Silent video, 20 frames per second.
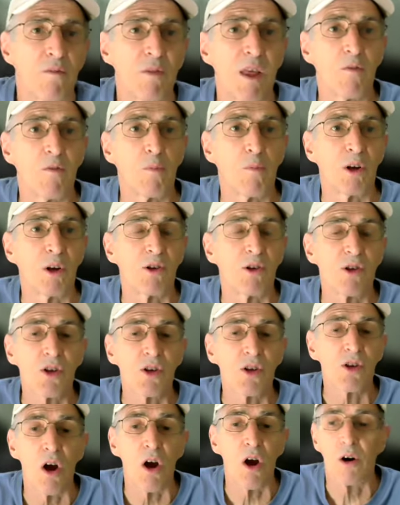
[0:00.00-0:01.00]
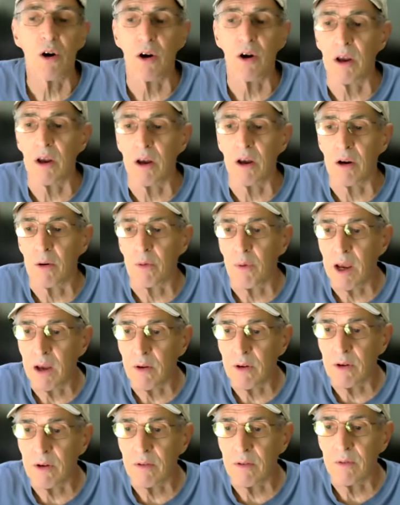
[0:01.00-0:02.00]
they've been scurrying
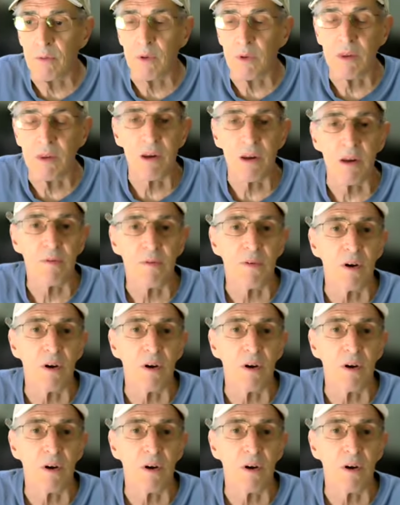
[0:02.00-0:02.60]
around with